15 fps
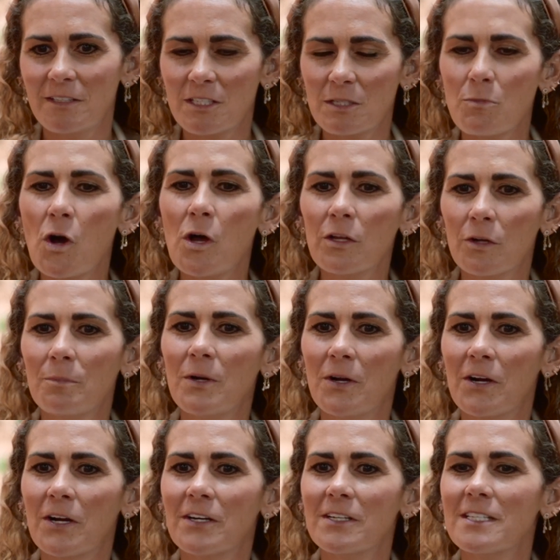smaller
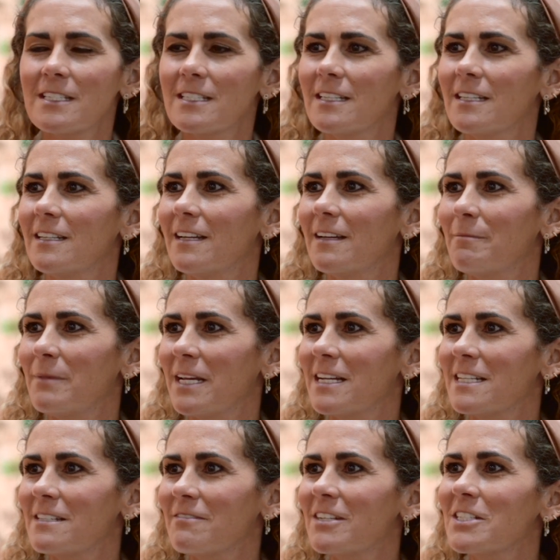parts,
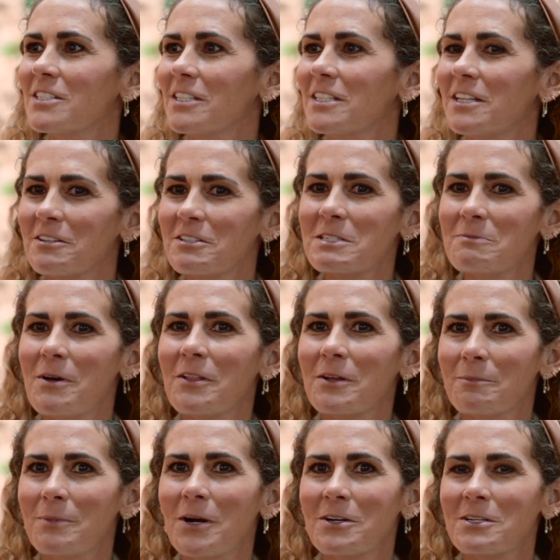because eventually those smaller
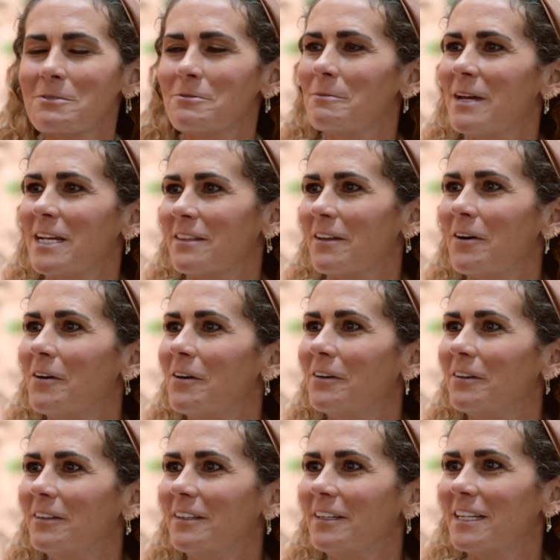parts will make the
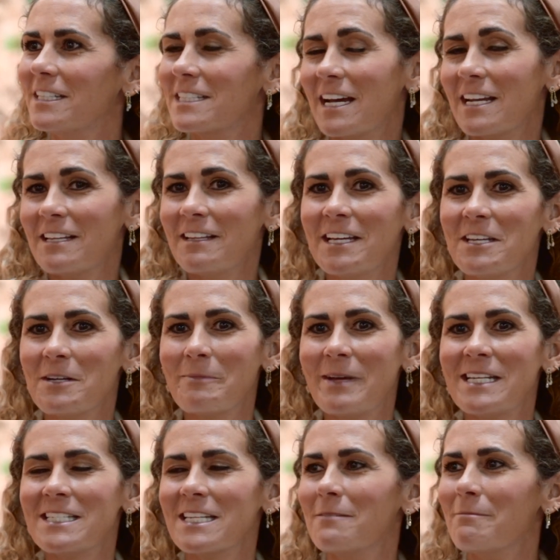whole. It's kind of like your
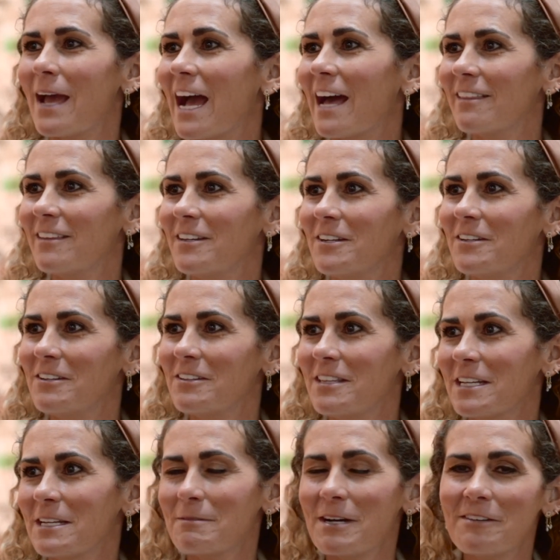basic math. You
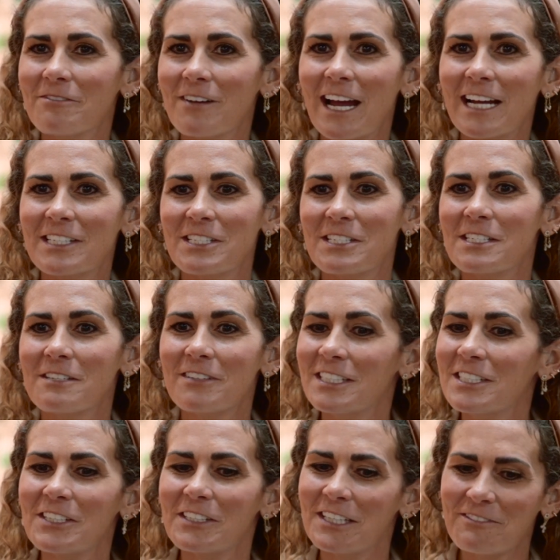think about fractions.
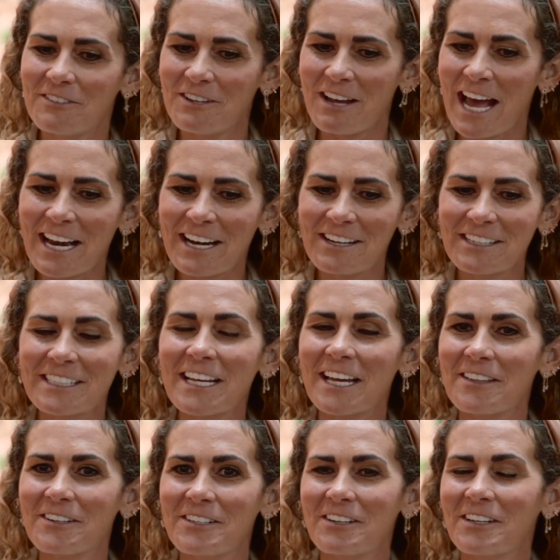Eventually, if you add it all
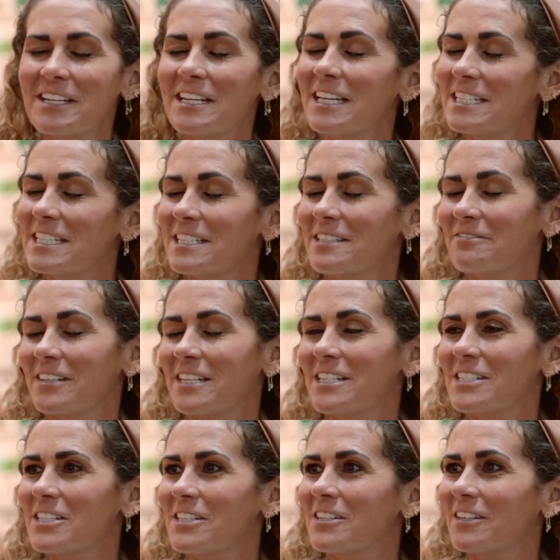together, you're going to get to the
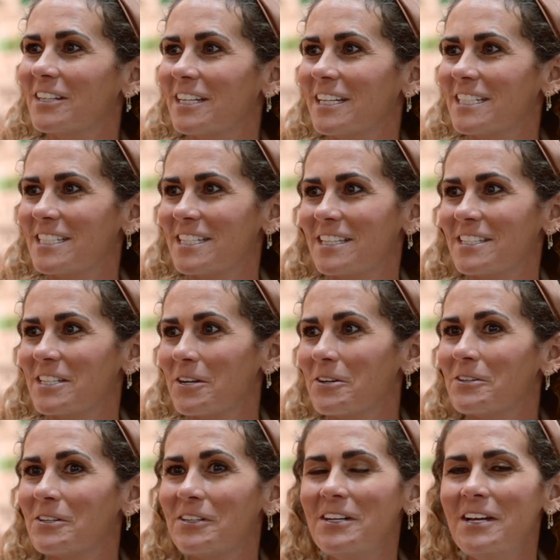finish and you're going to get to the
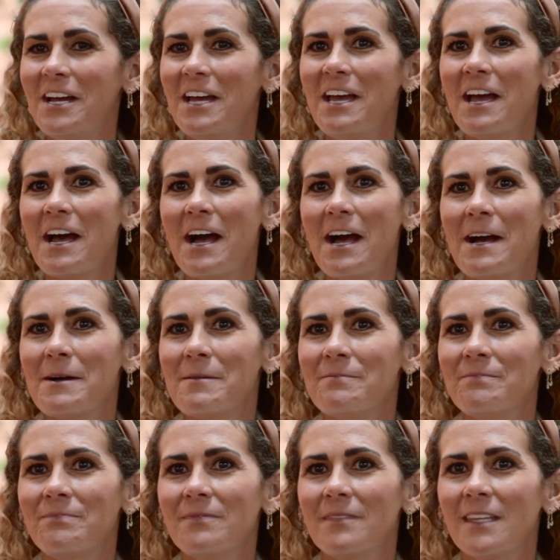total.
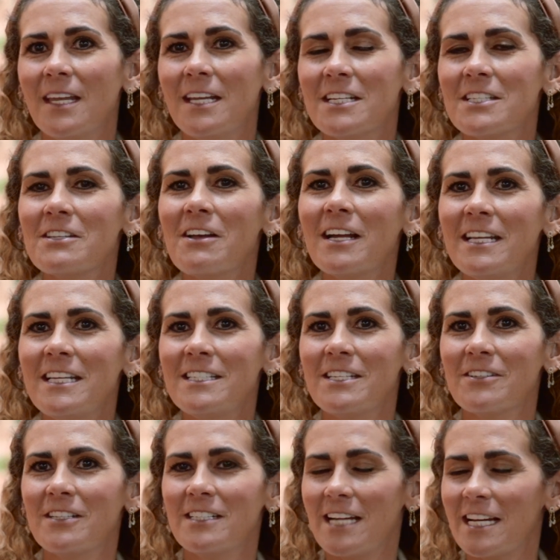And it's a lot
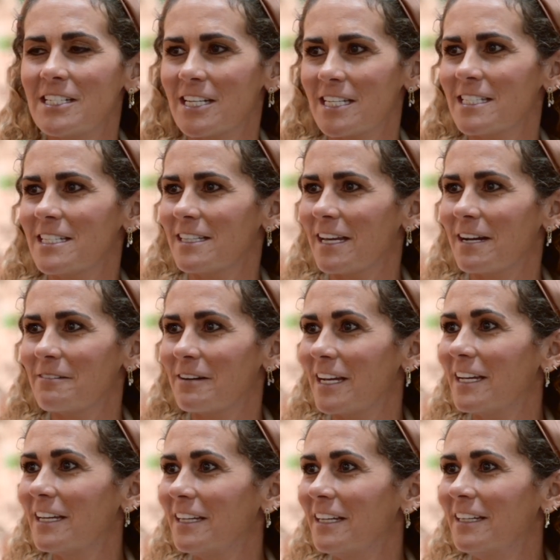easier to digest it that way.